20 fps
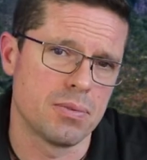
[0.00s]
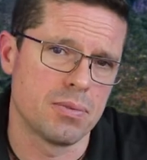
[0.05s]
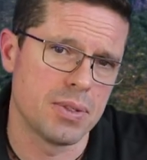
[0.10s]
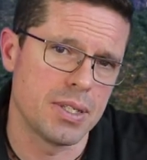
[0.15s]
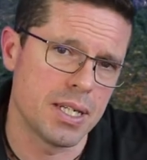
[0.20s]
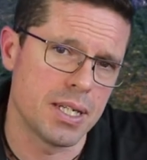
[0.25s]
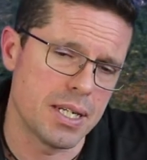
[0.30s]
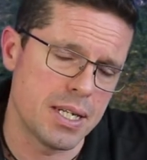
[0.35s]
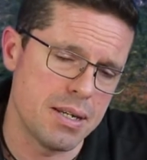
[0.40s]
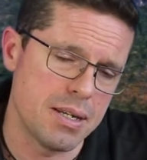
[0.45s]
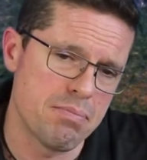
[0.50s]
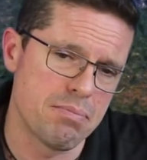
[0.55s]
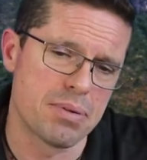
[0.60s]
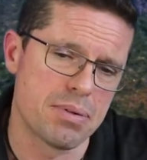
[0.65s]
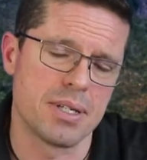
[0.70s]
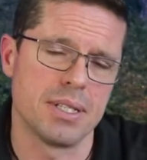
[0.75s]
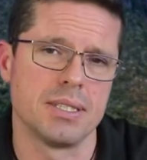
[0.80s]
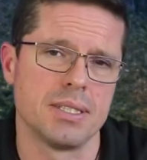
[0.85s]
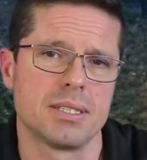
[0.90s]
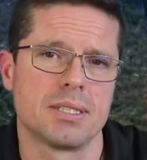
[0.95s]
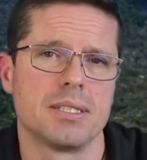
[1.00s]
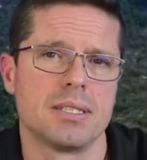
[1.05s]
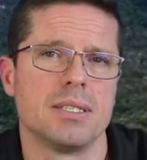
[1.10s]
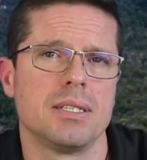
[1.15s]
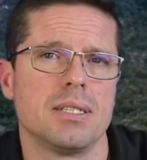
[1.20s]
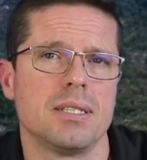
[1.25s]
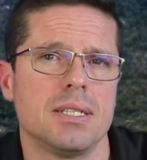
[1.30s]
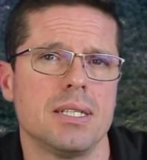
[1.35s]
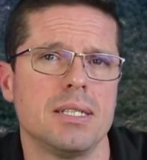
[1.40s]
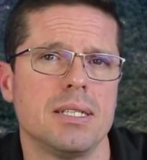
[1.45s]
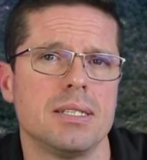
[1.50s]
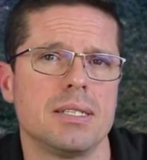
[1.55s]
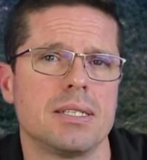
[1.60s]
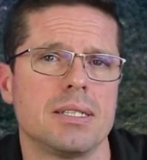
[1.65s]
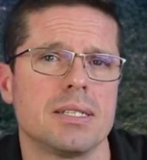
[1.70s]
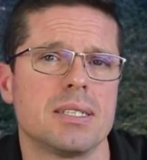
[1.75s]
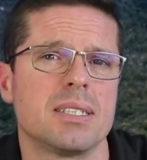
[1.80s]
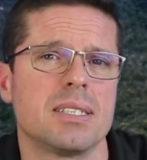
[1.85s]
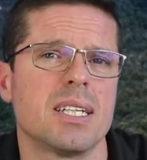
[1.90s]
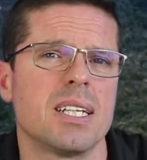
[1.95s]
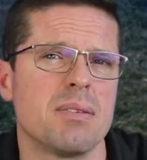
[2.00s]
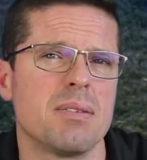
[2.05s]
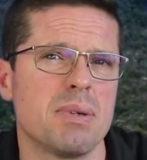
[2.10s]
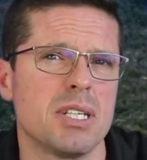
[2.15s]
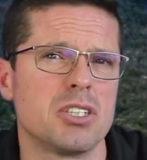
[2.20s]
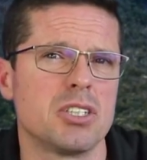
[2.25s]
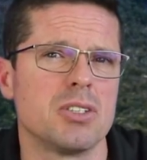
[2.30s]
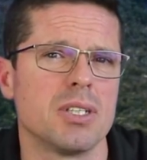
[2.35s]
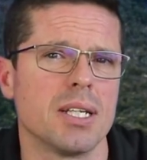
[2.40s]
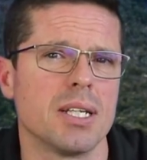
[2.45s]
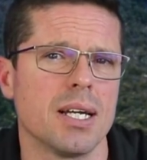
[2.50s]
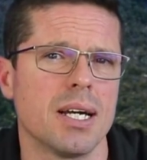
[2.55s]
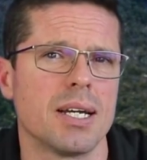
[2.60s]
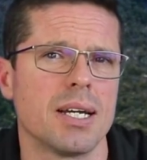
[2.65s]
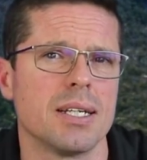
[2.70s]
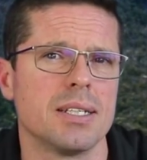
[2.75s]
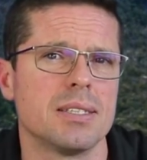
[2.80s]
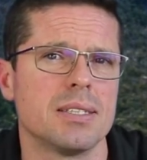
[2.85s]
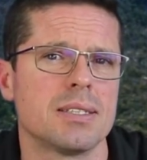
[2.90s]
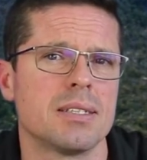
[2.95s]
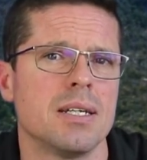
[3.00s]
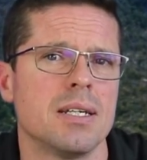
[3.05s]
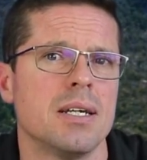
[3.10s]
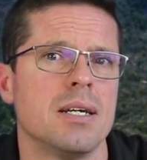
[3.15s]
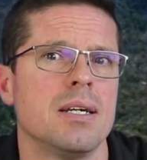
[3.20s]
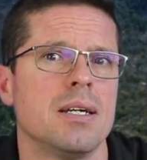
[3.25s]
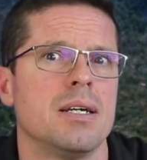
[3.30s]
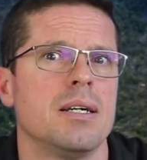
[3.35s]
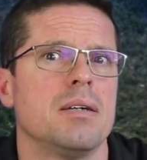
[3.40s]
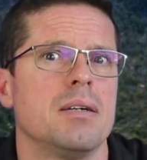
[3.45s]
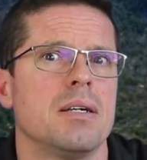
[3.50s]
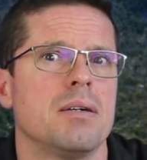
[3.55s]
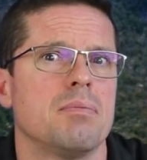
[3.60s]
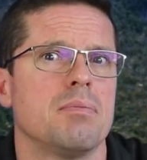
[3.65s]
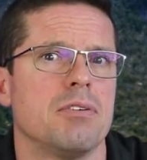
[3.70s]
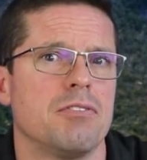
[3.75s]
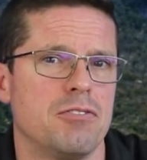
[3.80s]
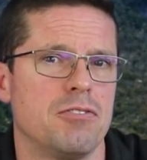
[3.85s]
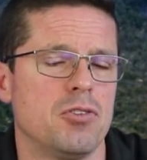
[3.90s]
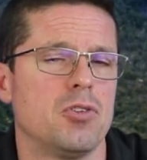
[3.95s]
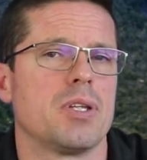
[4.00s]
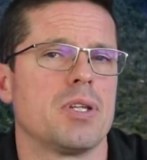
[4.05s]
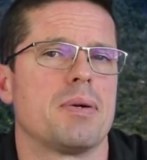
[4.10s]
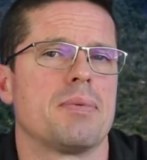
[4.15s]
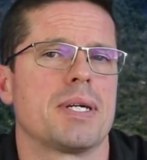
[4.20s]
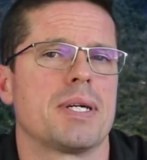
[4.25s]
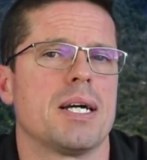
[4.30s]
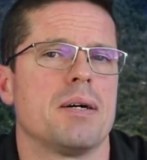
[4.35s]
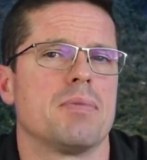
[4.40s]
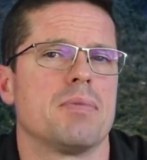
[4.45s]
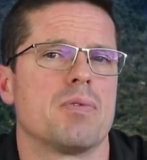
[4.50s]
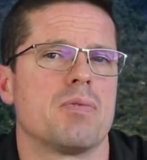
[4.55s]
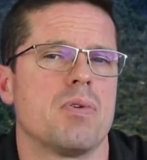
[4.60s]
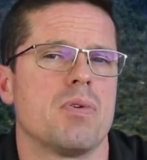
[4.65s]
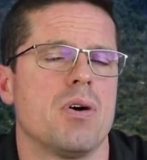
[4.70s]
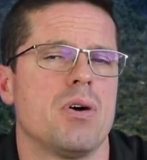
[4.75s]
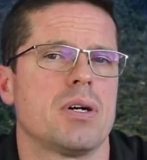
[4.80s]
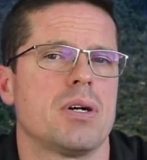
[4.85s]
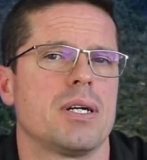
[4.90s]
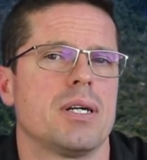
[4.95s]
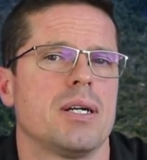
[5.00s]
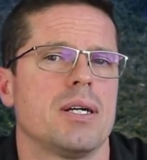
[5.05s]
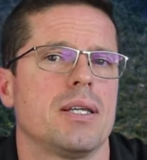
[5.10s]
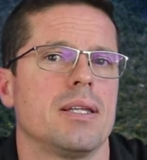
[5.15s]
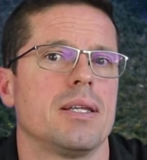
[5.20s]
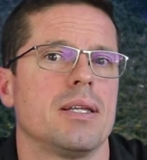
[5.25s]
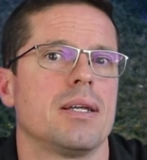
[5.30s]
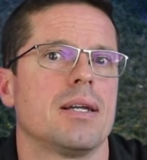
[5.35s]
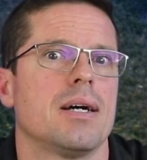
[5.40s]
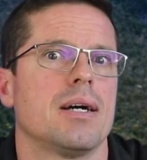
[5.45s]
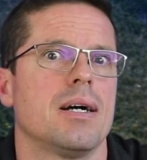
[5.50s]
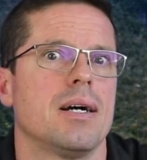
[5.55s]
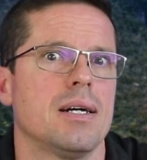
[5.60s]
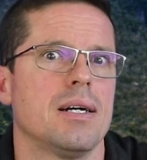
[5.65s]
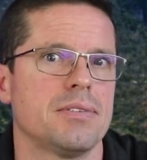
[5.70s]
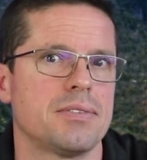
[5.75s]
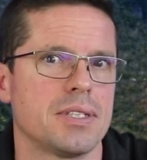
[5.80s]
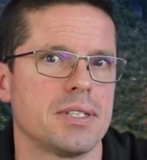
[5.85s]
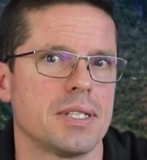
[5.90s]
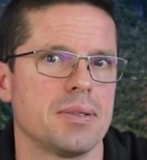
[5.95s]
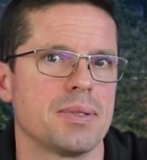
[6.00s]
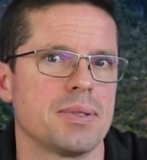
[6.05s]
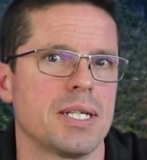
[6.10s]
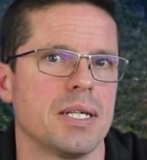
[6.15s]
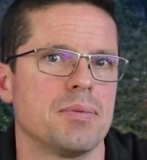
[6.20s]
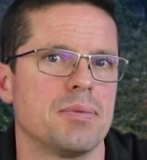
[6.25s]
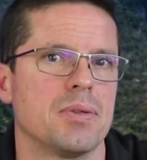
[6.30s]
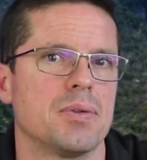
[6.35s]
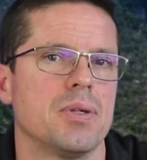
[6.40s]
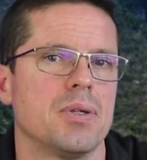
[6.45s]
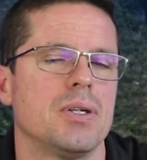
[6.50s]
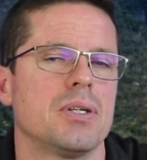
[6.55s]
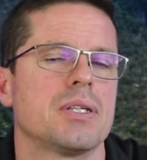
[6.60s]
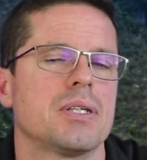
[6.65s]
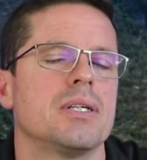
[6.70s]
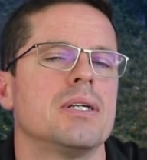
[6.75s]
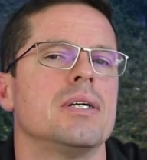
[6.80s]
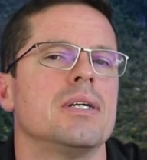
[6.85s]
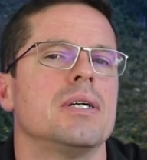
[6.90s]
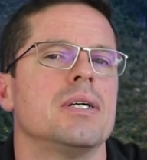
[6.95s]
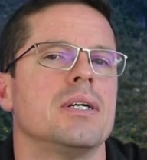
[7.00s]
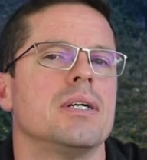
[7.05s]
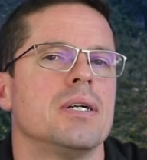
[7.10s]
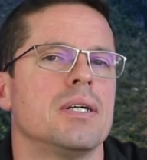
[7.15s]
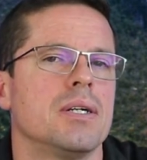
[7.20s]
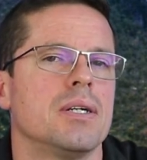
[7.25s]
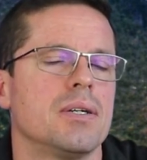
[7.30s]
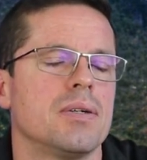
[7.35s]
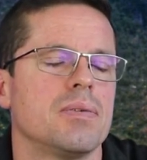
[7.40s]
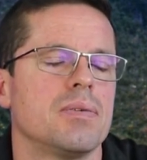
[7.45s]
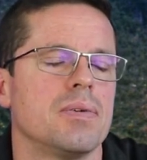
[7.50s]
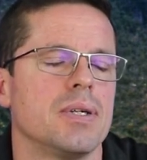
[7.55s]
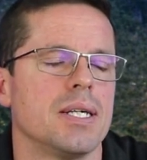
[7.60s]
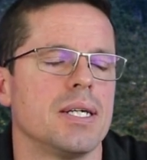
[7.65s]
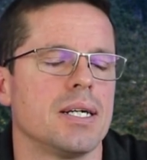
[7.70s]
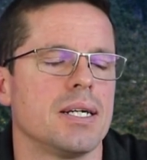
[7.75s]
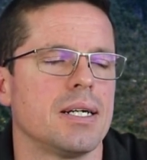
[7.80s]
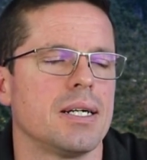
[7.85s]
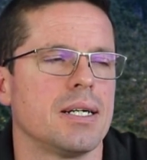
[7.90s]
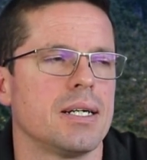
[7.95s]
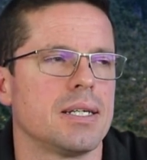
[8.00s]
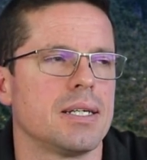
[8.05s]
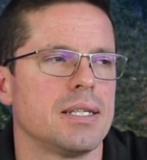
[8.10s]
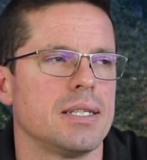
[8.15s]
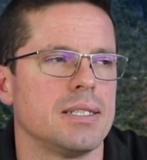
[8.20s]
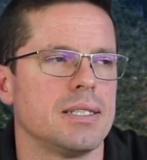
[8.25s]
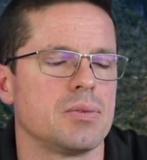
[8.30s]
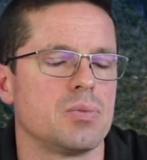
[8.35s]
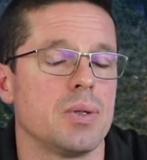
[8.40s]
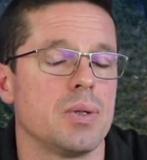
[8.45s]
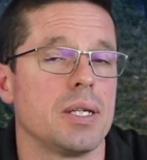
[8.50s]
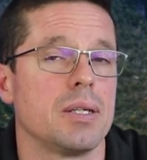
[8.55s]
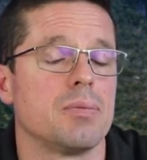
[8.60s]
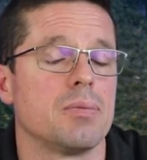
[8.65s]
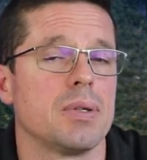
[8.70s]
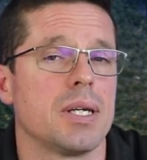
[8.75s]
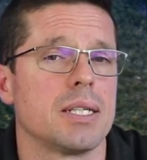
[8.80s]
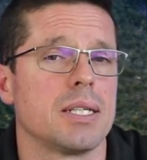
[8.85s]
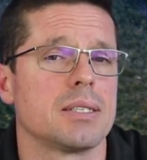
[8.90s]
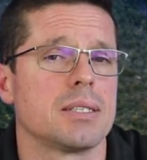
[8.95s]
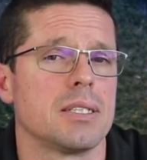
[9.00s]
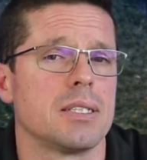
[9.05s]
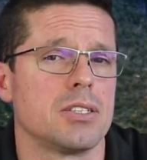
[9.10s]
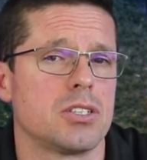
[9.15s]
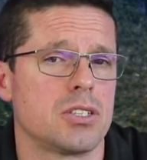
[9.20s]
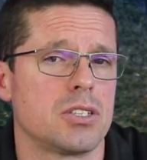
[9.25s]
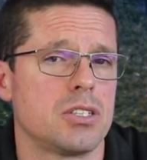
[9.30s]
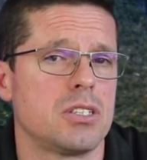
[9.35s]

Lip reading: we get imprints into sedimentary layers before they become a rock, and then after they become a rock is when we actually